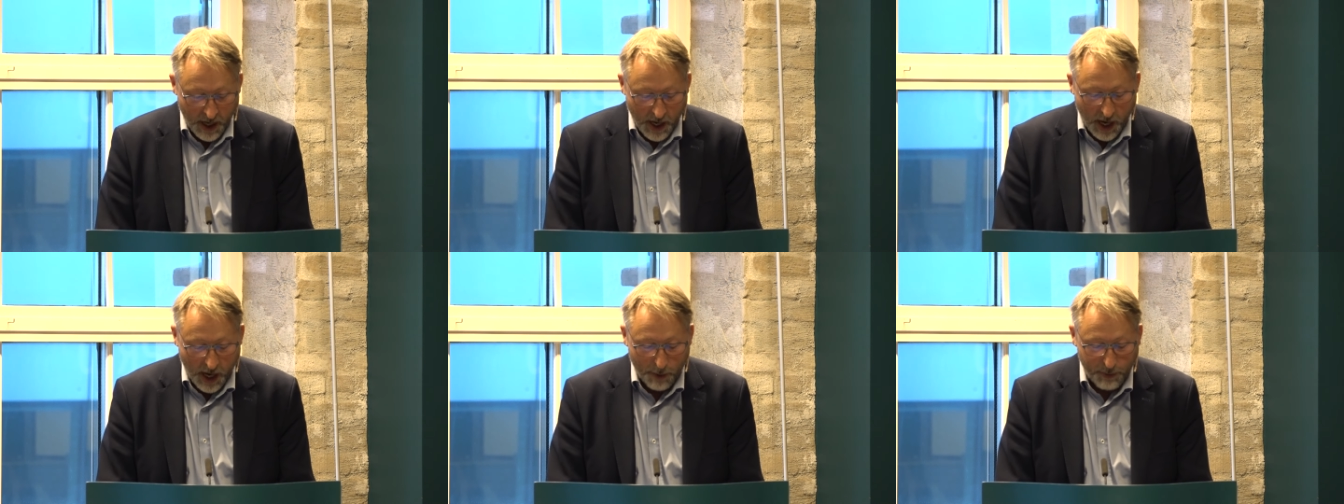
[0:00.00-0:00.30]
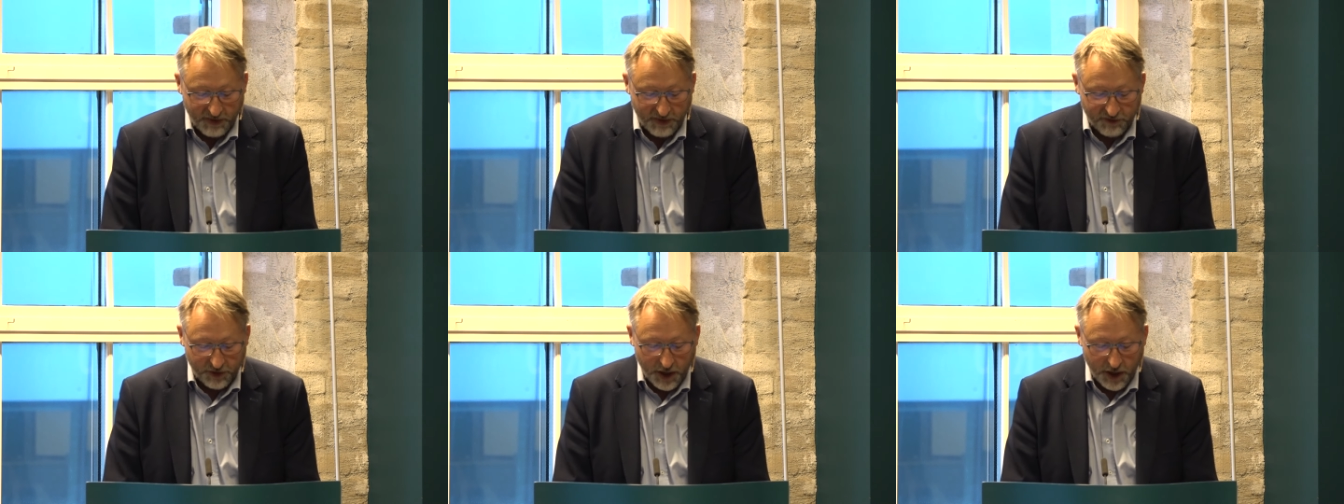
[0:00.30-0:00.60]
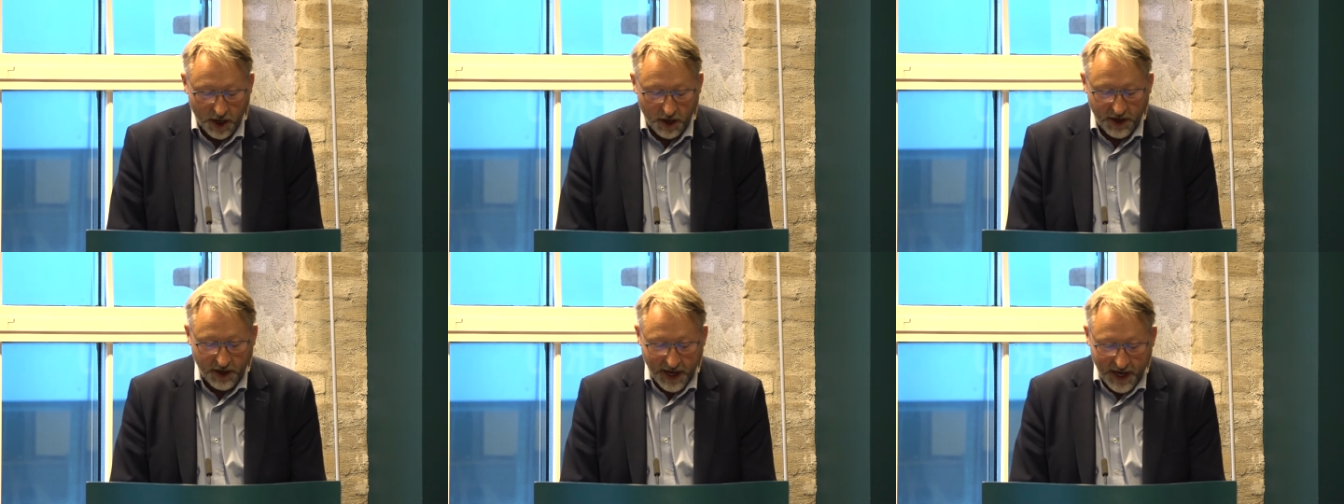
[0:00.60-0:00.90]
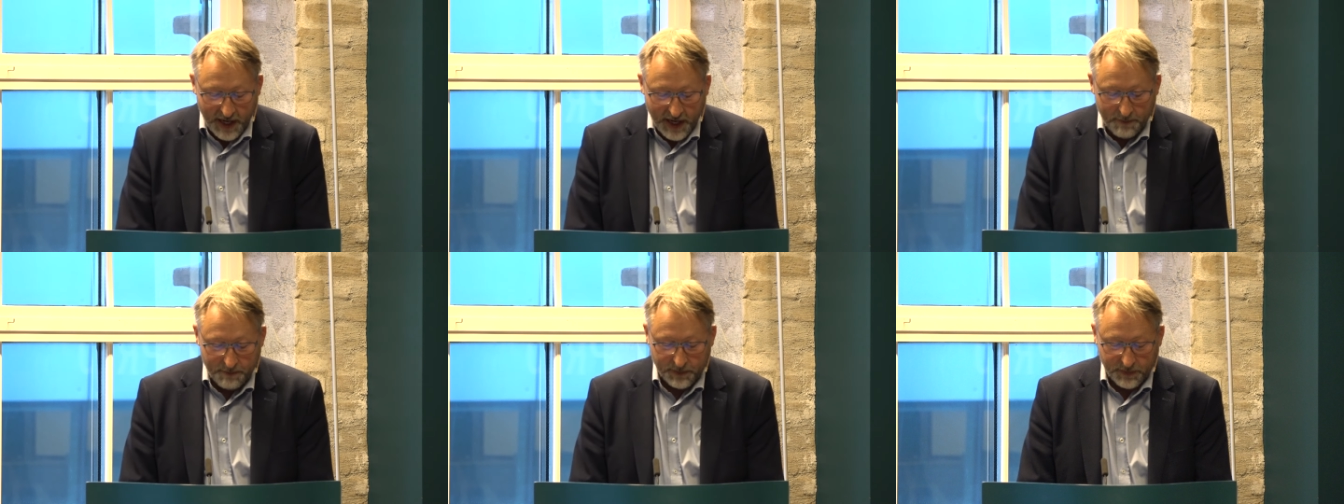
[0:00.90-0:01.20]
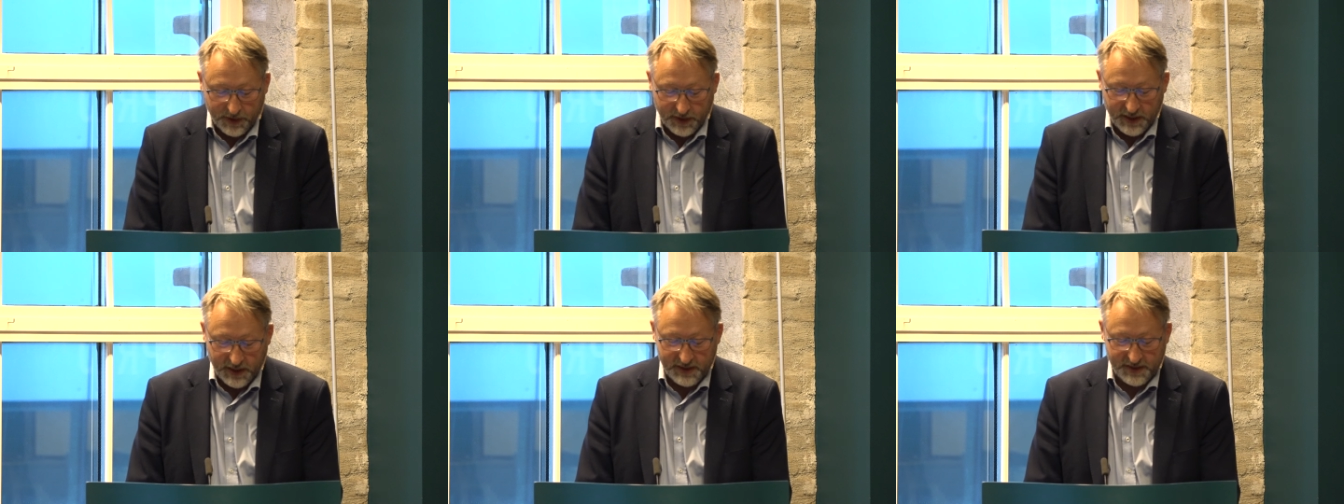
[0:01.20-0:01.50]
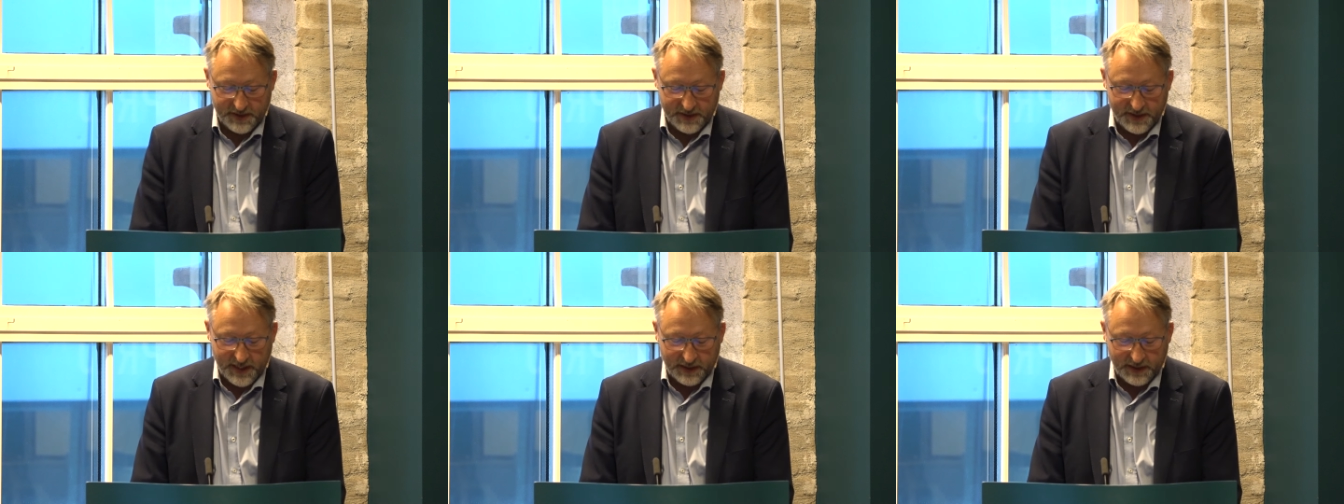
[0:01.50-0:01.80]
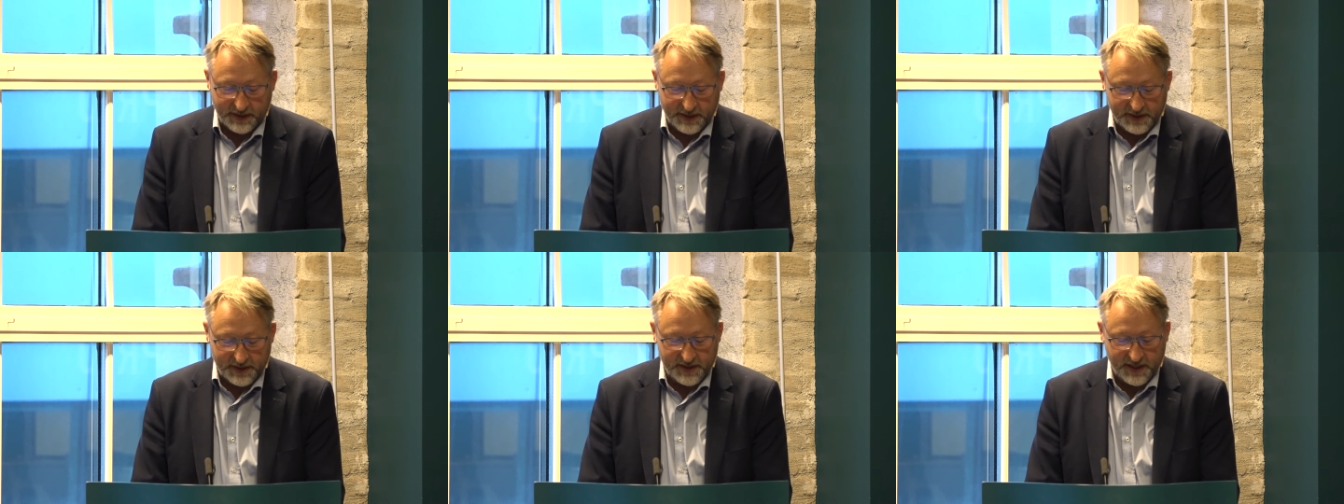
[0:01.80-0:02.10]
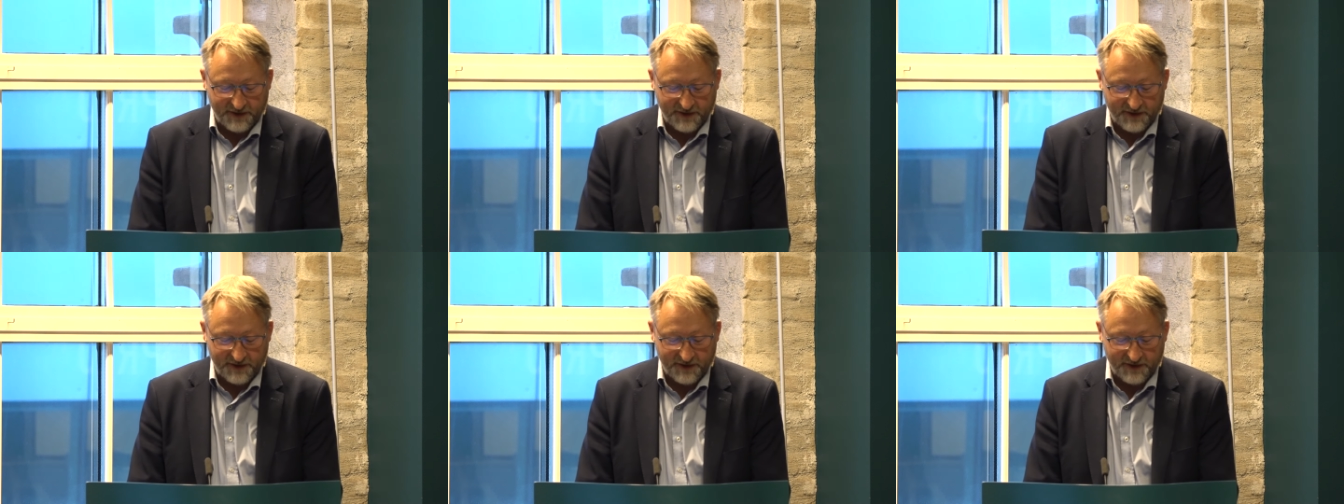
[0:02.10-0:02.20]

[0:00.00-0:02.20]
However, our aim is that this